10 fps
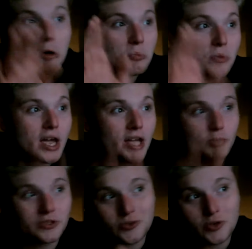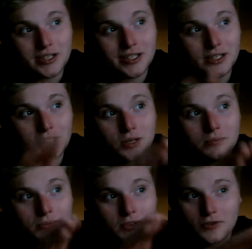age restricted
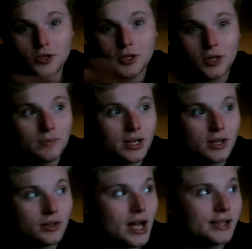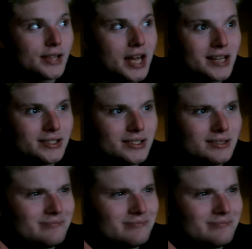due to community guidelines.